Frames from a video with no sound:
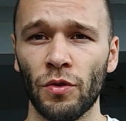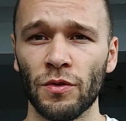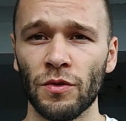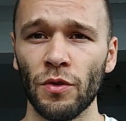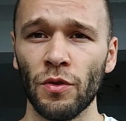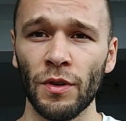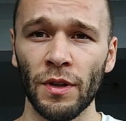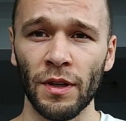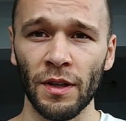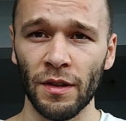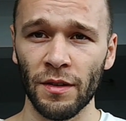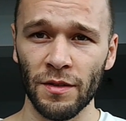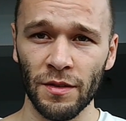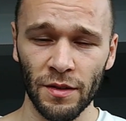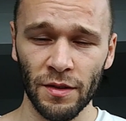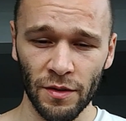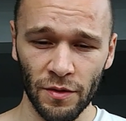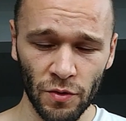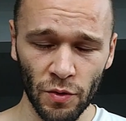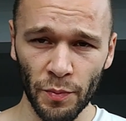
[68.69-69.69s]
So he's
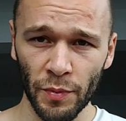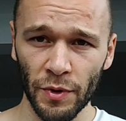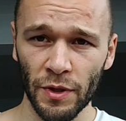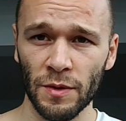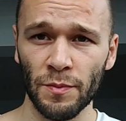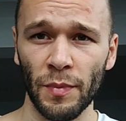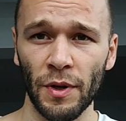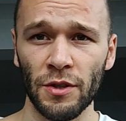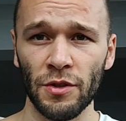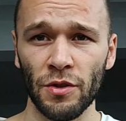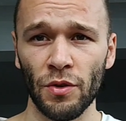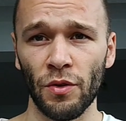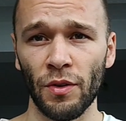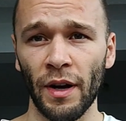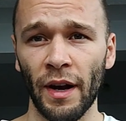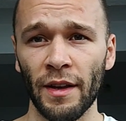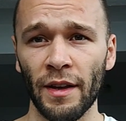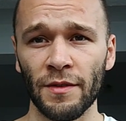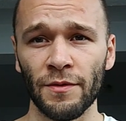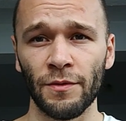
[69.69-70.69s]
super special
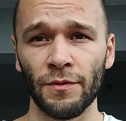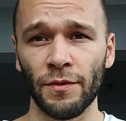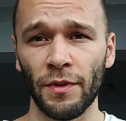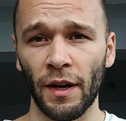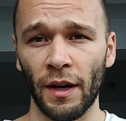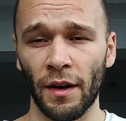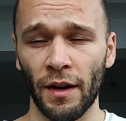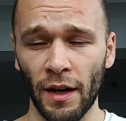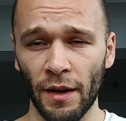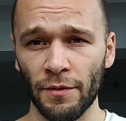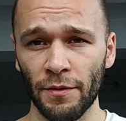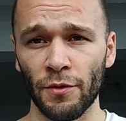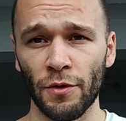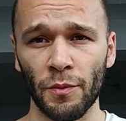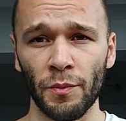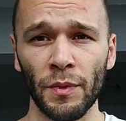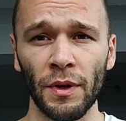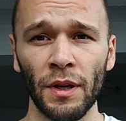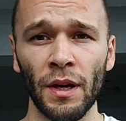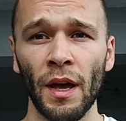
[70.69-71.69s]
guy for
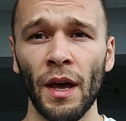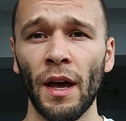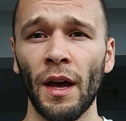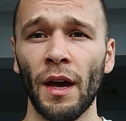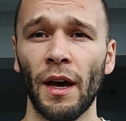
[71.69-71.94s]
me.